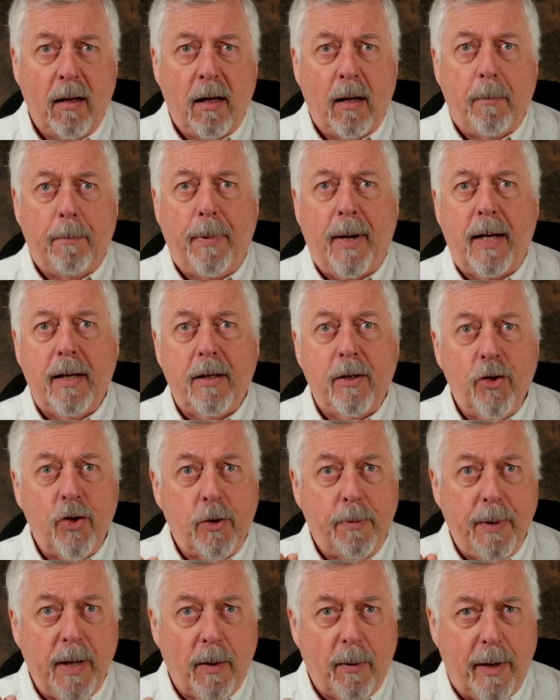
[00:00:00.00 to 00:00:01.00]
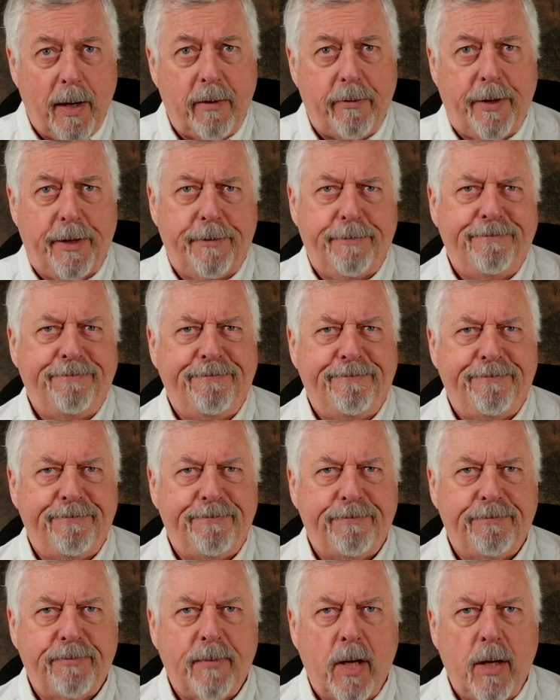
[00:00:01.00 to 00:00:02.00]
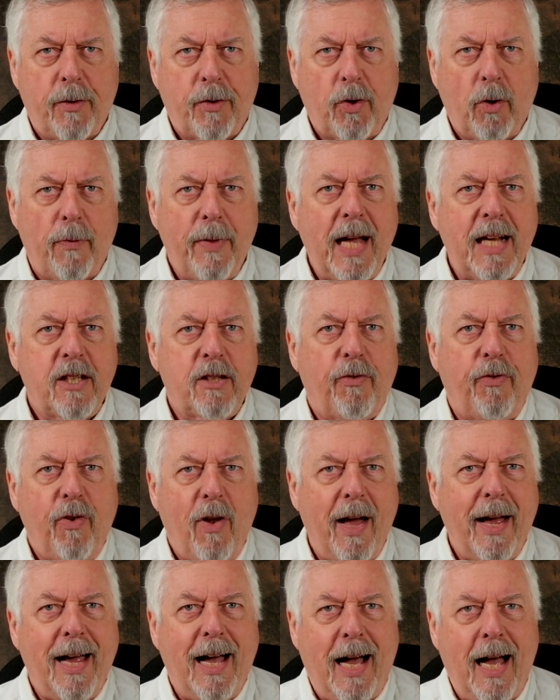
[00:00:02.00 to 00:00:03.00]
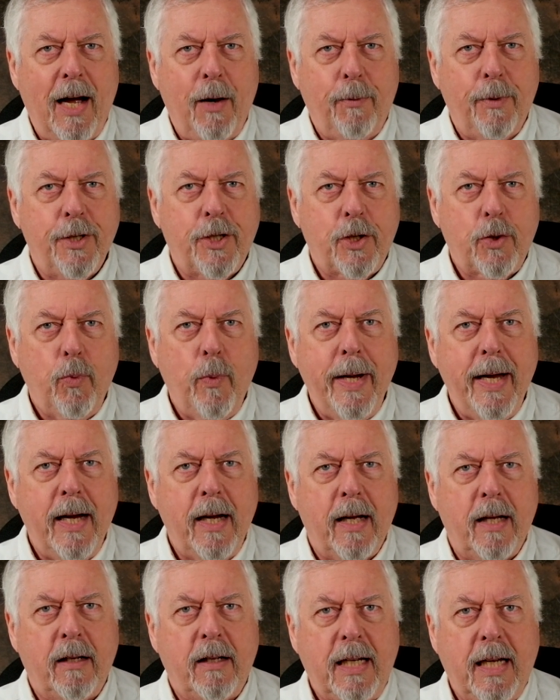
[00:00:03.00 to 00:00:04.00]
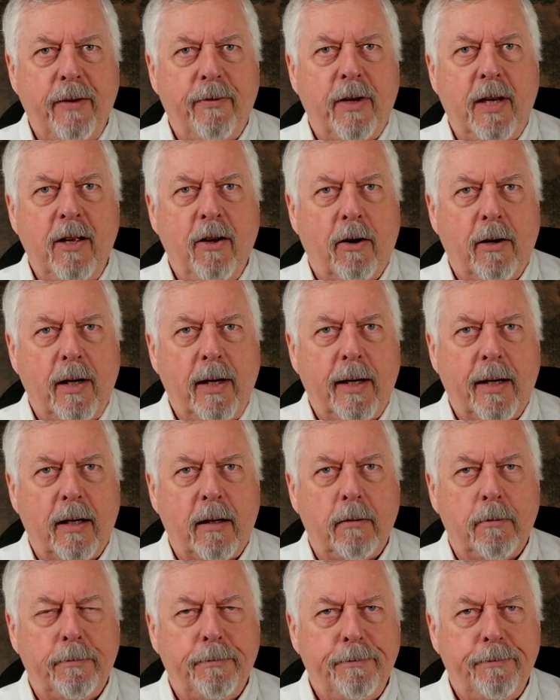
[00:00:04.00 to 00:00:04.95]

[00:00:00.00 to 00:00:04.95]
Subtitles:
but you should be aware of it. So that's a fly I would swing and give it the odd little